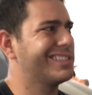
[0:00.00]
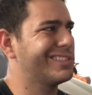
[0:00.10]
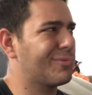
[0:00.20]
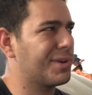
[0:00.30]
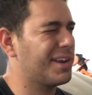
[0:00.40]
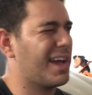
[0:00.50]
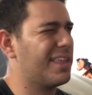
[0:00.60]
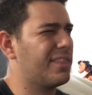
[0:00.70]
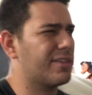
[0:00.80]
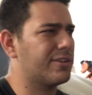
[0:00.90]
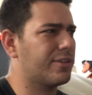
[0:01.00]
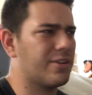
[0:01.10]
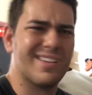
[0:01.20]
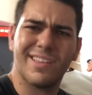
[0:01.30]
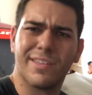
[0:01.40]
the 29th or
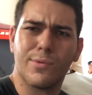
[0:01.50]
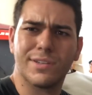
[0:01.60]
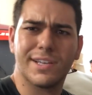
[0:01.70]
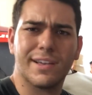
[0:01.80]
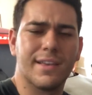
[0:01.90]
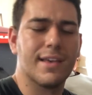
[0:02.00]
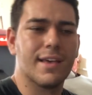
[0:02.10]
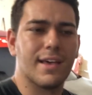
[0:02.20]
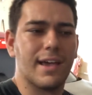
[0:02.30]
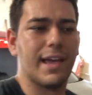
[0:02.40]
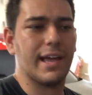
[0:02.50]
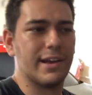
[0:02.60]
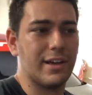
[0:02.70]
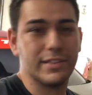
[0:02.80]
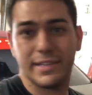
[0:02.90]
30th, I wanna say.
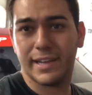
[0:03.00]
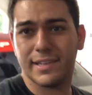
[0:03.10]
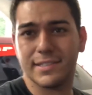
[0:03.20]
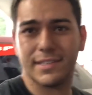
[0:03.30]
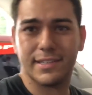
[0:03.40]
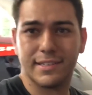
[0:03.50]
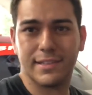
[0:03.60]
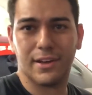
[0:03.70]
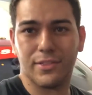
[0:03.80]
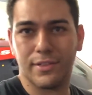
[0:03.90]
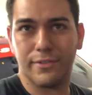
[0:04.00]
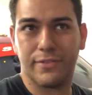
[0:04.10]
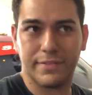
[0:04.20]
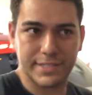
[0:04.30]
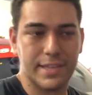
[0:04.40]
And Honda Day is on the
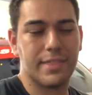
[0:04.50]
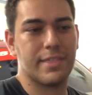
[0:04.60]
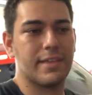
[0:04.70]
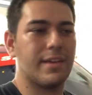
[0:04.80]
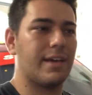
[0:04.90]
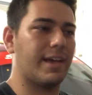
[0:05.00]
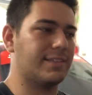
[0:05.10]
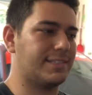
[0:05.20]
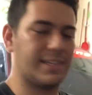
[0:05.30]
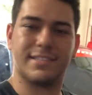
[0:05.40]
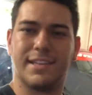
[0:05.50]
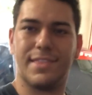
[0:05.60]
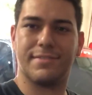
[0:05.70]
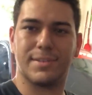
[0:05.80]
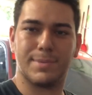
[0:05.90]
15th and
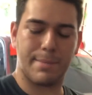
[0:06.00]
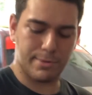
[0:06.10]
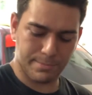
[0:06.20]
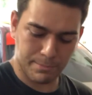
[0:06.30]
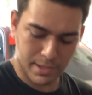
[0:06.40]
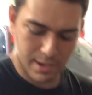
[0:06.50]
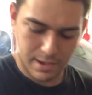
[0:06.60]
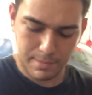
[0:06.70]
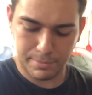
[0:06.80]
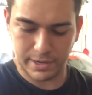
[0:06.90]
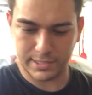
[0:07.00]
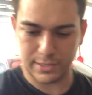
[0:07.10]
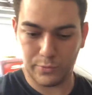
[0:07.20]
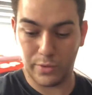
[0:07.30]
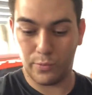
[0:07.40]
16th of September.
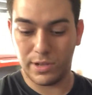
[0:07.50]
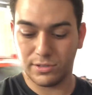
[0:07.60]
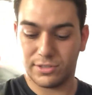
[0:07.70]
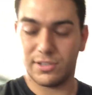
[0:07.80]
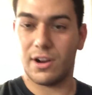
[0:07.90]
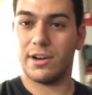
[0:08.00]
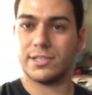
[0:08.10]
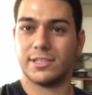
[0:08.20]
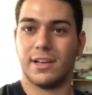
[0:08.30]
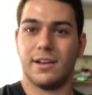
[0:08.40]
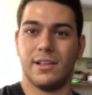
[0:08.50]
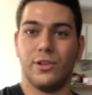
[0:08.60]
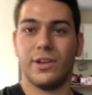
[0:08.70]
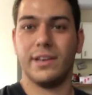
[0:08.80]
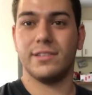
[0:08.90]
But we will start
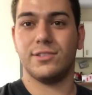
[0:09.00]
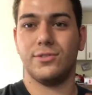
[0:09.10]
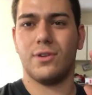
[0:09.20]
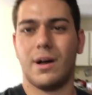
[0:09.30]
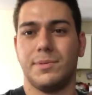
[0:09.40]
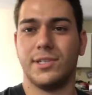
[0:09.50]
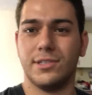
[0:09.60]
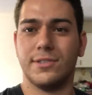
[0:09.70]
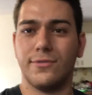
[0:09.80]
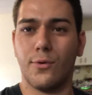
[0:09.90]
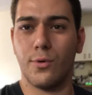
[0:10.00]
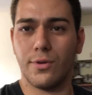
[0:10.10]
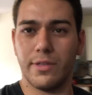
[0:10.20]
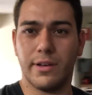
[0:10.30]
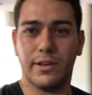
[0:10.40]
looking into options
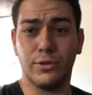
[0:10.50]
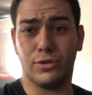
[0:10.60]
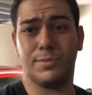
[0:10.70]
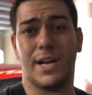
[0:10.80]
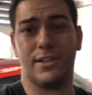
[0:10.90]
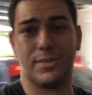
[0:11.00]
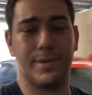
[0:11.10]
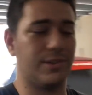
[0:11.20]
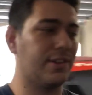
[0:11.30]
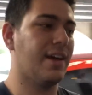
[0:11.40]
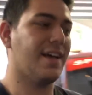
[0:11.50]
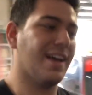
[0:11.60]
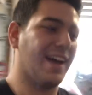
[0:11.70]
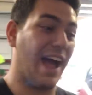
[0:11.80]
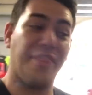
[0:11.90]
for the YouTube challenge build.
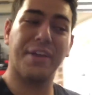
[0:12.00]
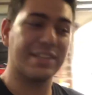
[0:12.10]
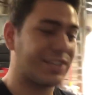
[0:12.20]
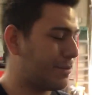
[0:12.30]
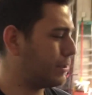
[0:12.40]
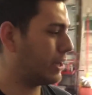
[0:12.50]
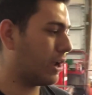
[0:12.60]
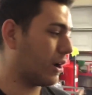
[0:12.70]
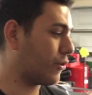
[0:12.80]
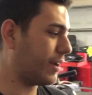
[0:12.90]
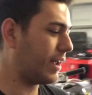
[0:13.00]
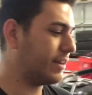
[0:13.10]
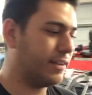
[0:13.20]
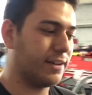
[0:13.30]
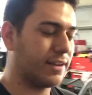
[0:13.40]
I think it's going to be a great
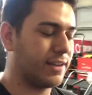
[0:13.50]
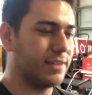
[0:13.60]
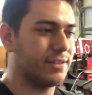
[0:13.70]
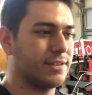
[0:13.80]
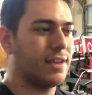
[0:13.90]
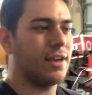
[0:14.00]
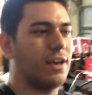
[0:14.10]
idea because